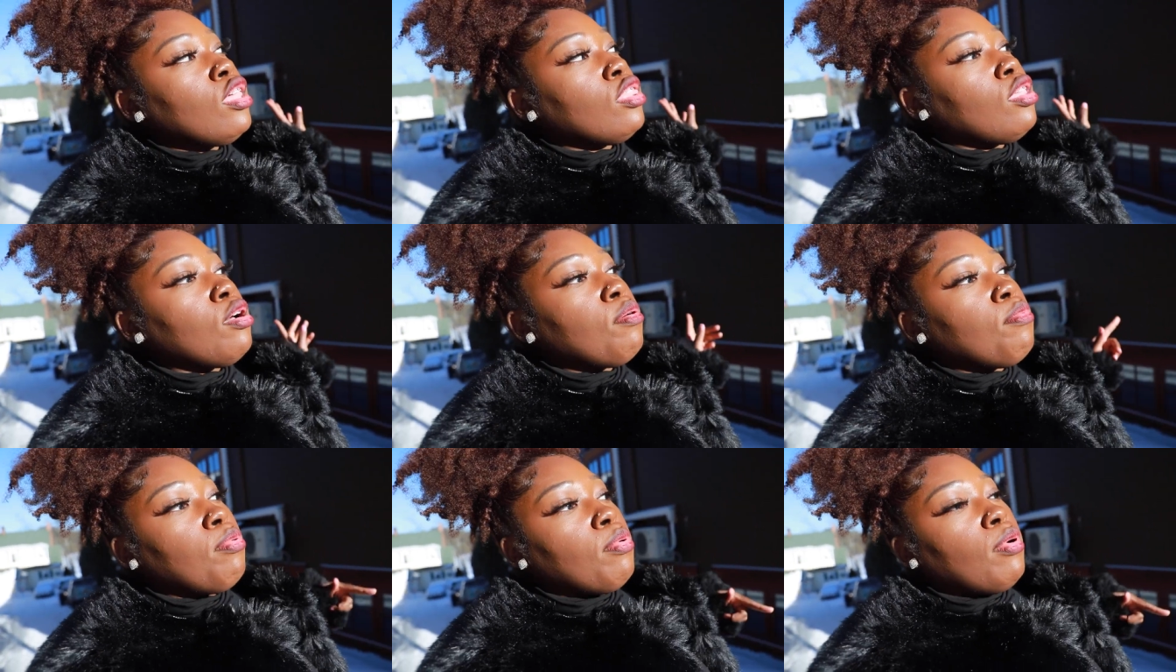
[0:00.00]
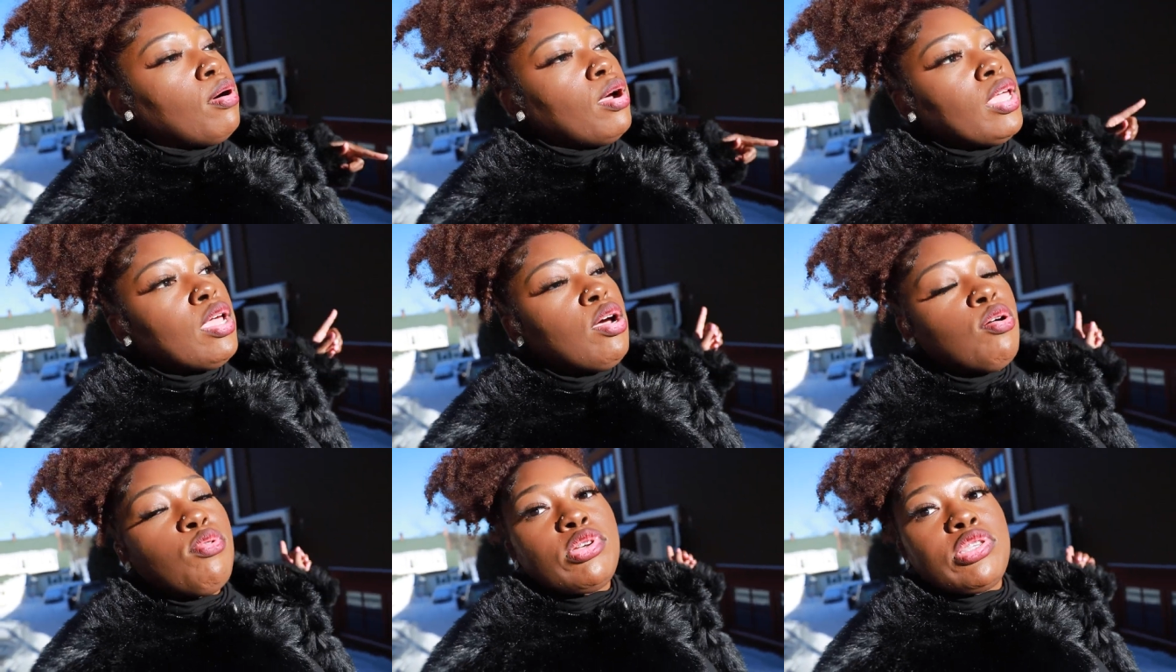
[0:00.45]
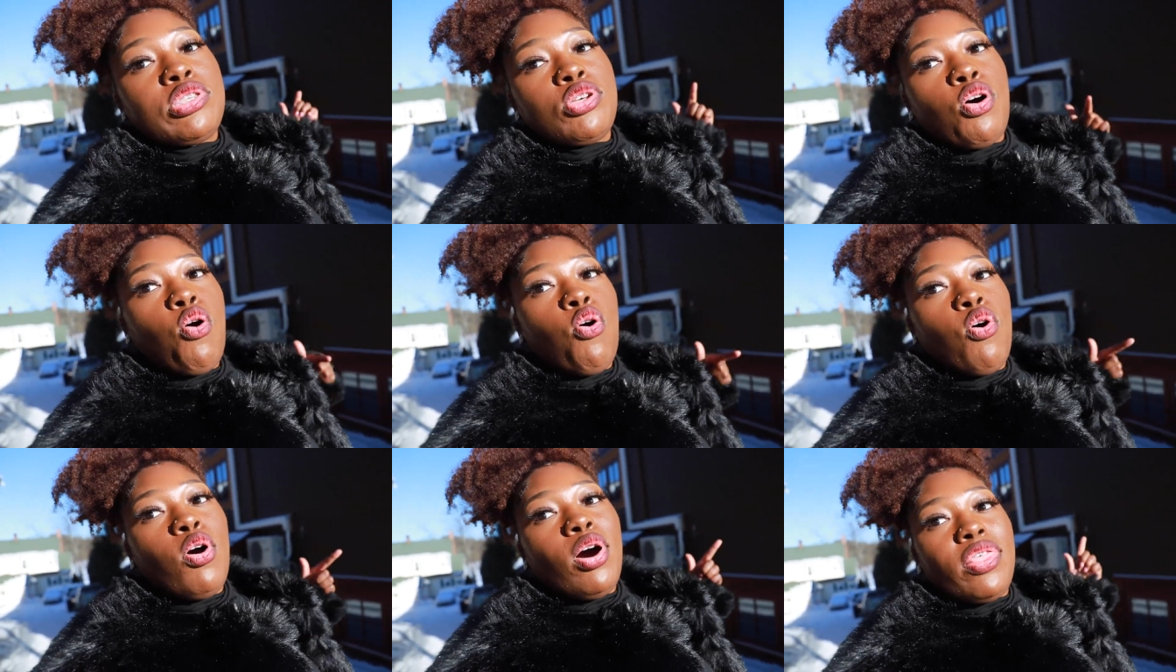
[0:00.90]
The boy who was
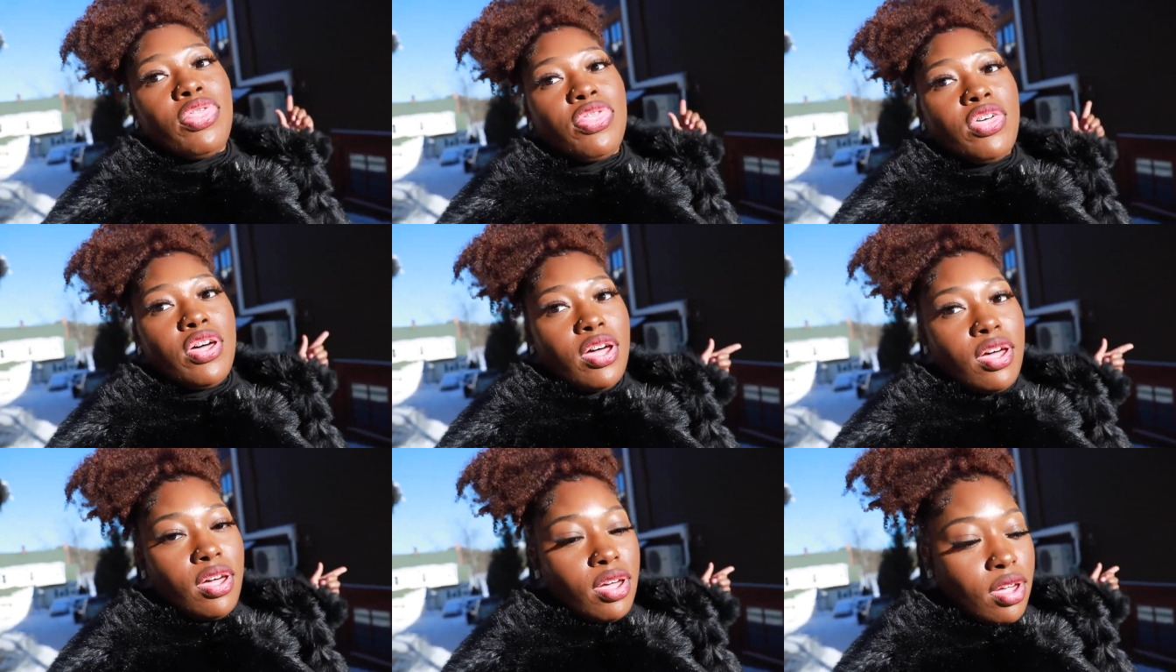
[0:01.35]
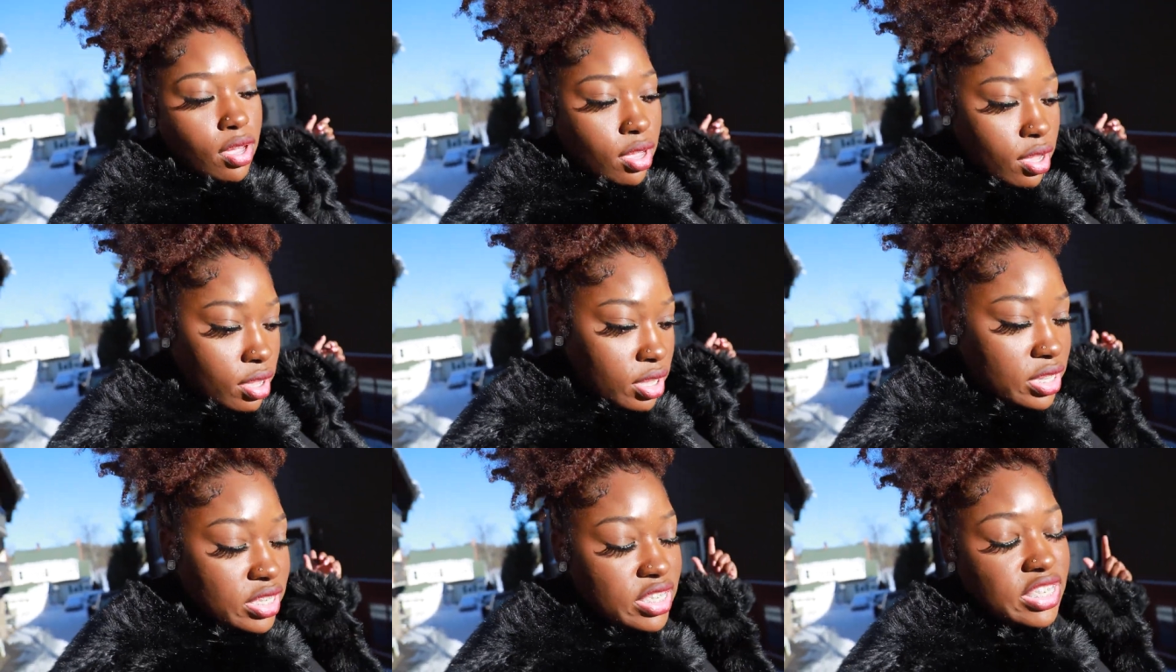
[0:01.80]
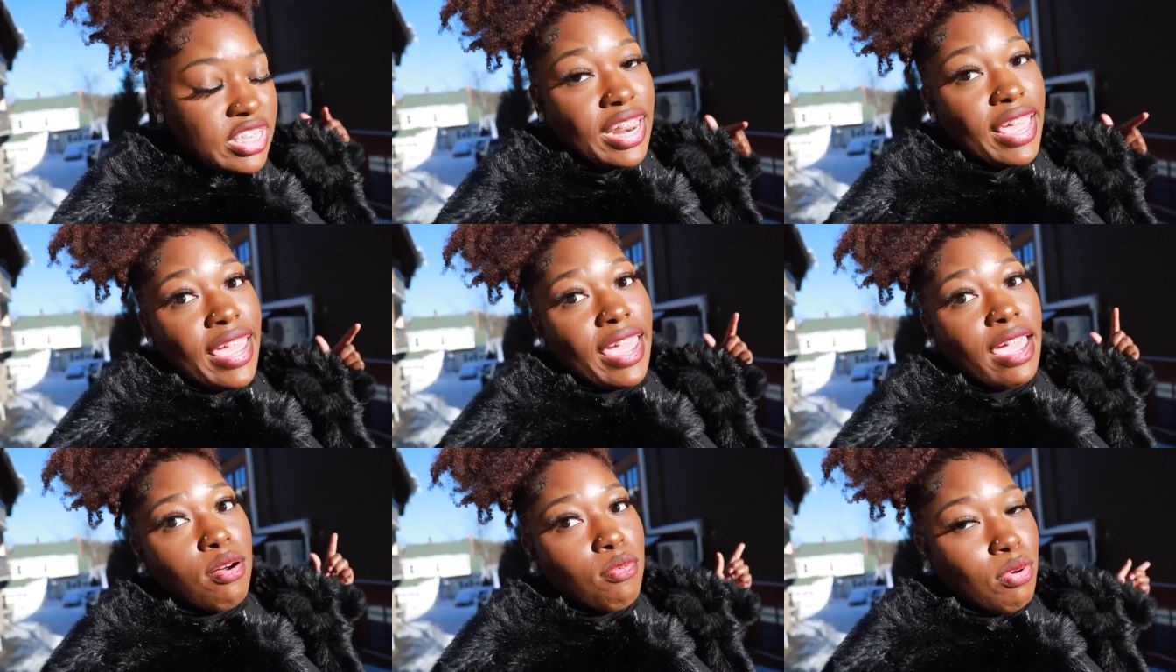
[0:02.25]
on the
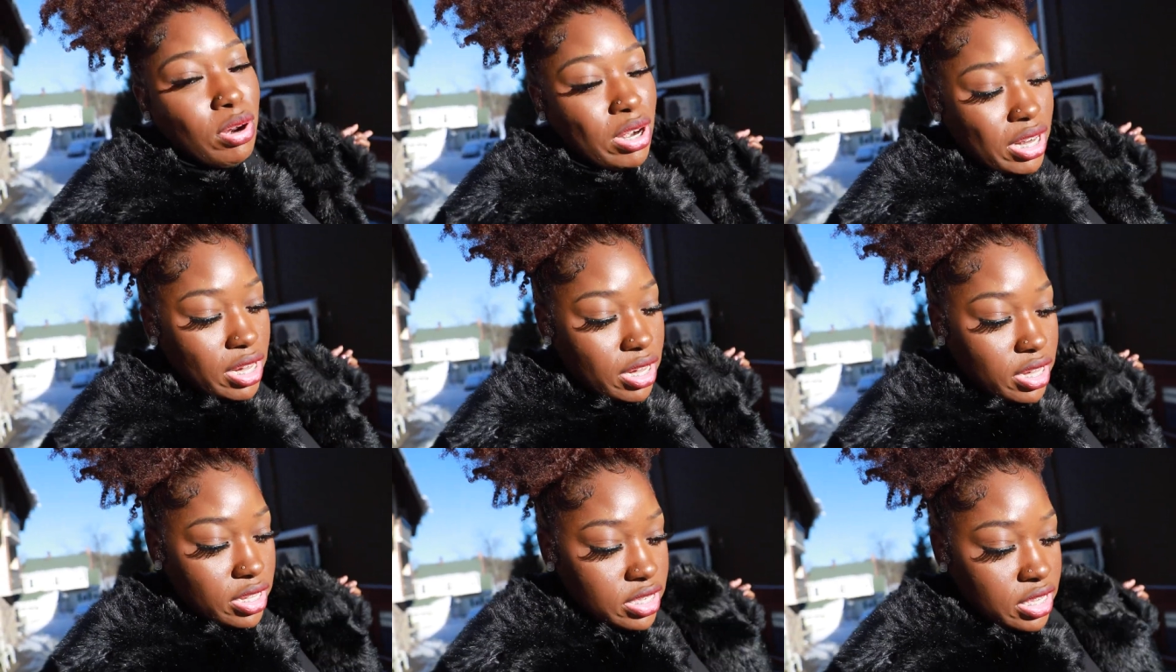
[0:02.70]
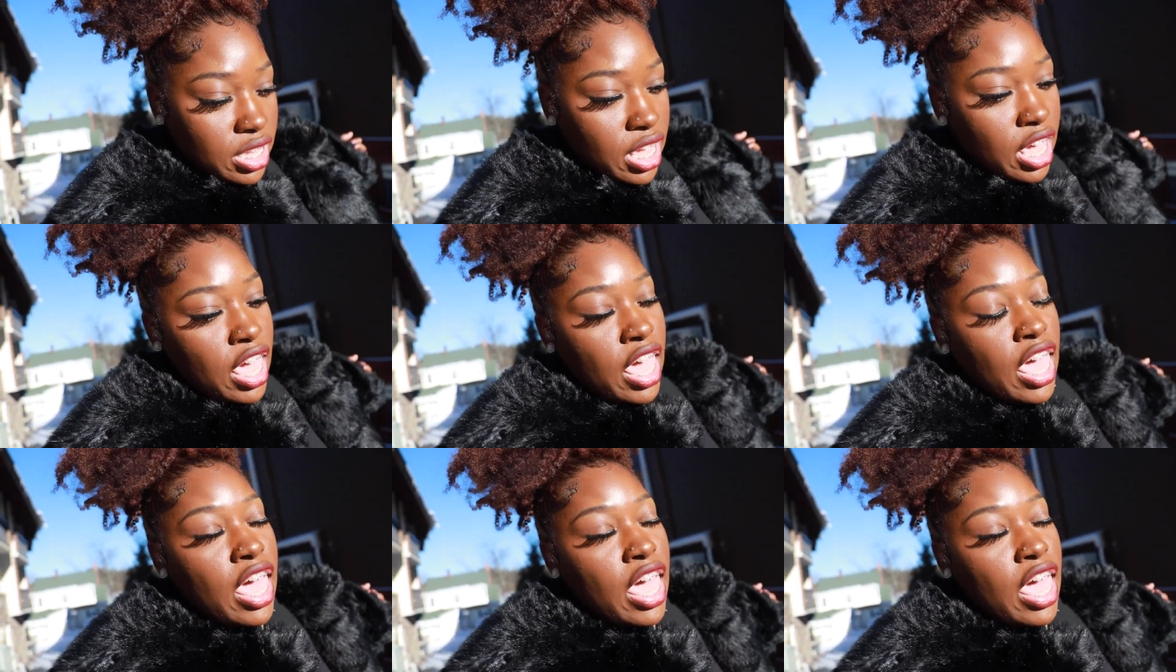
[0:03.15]
sled with us,